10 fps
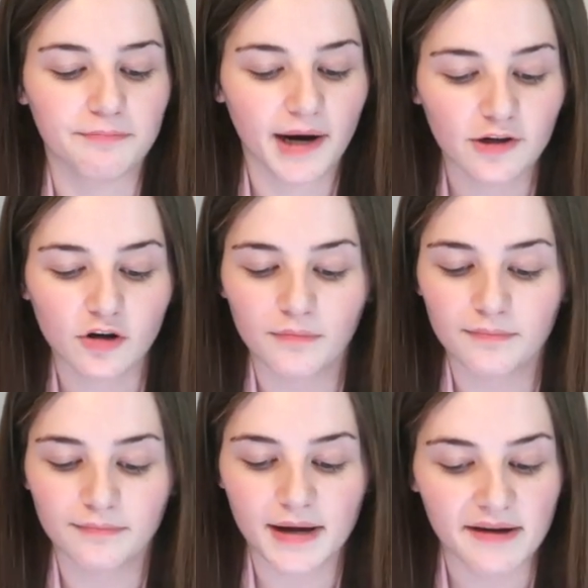might not
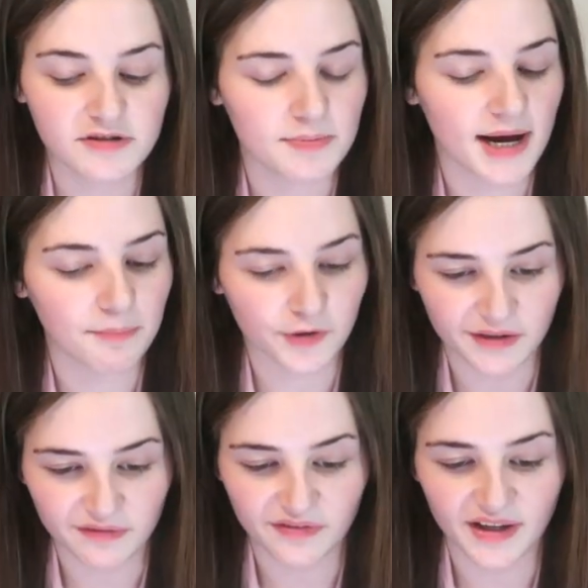have to pay a
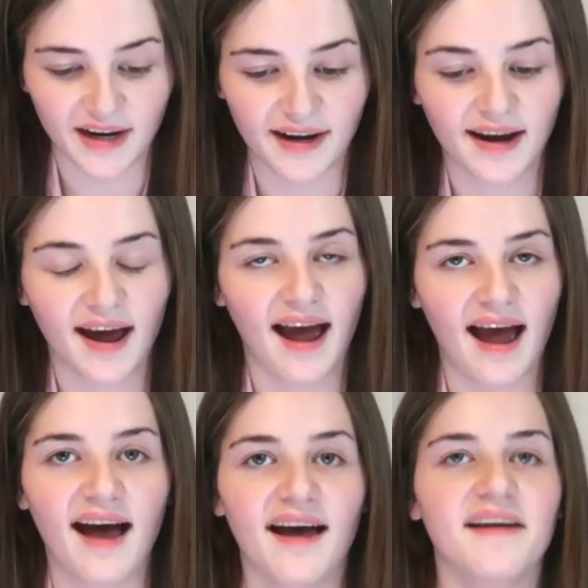booking fee,
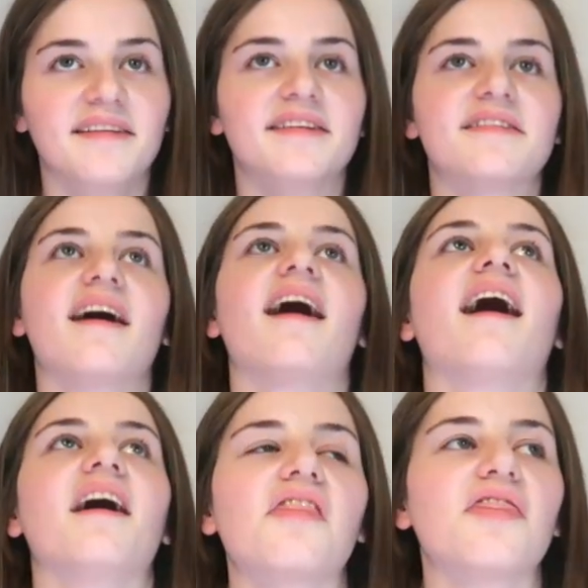and
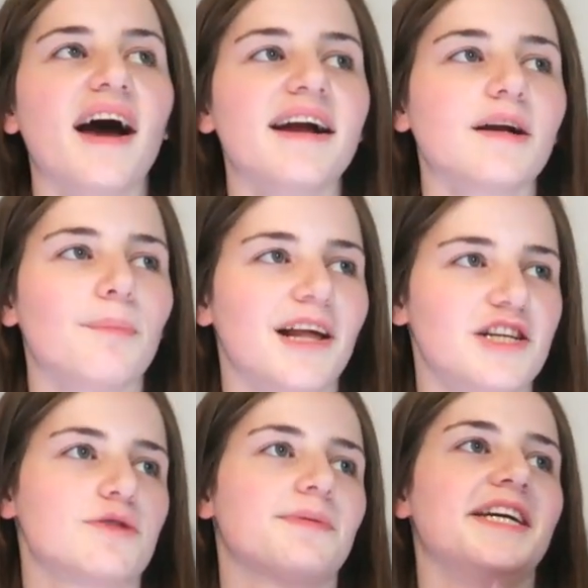I thank
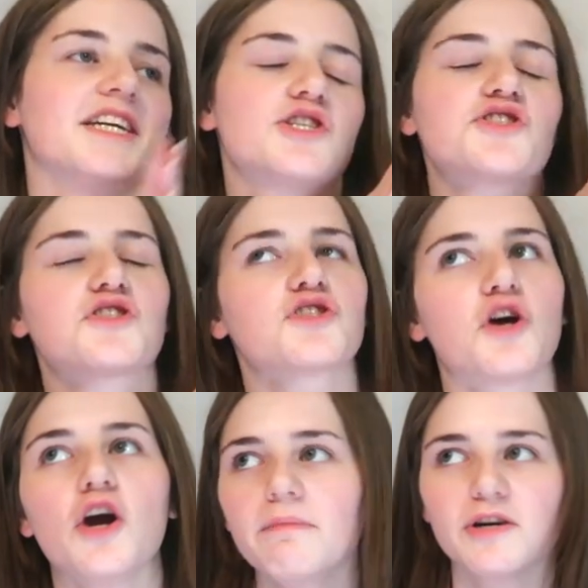Pleasure Beach
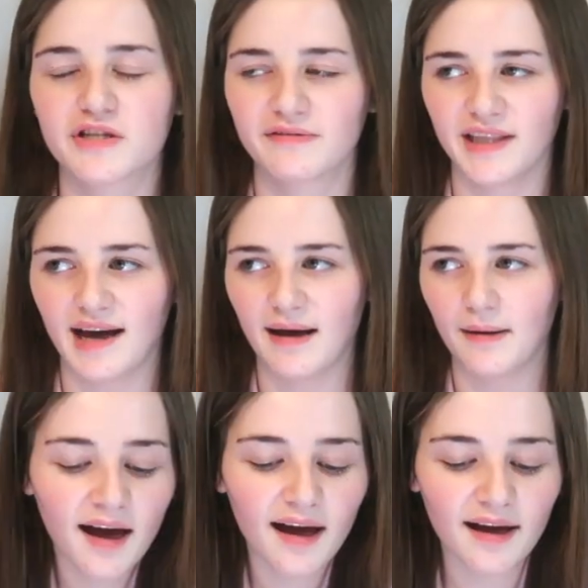so much for
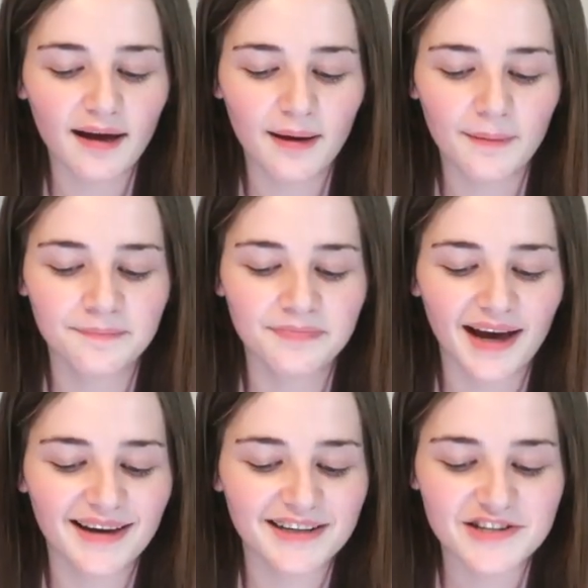that. And
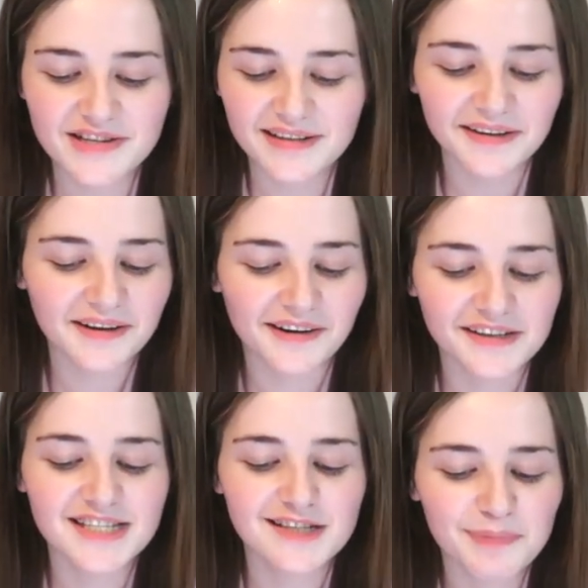I
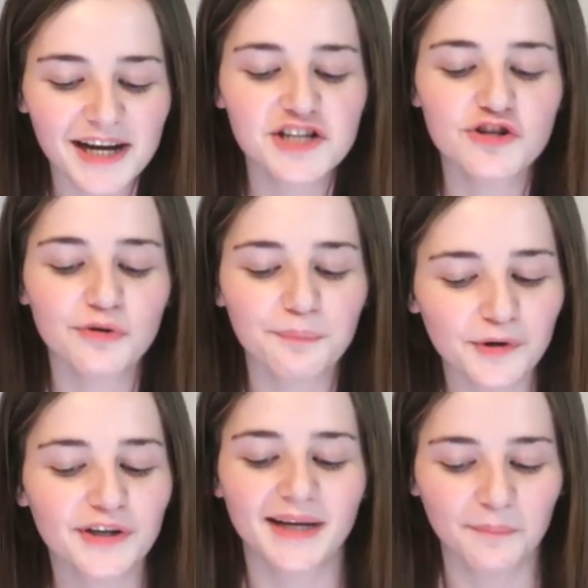just, special
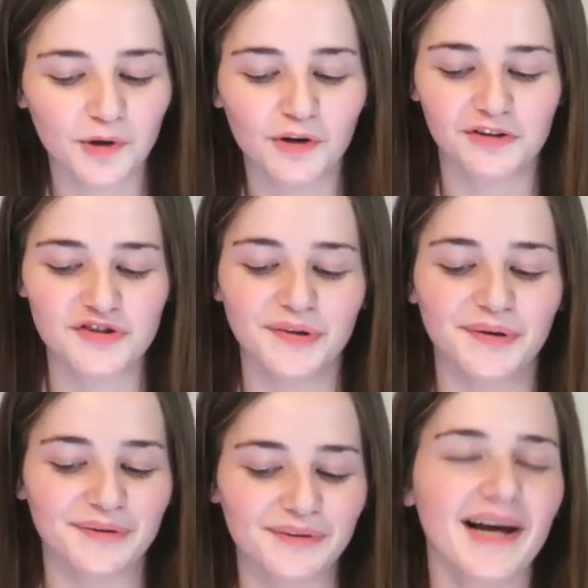booking
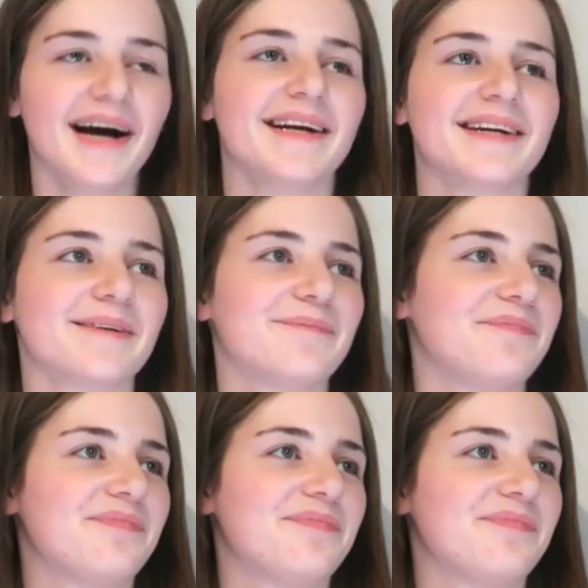portal, like,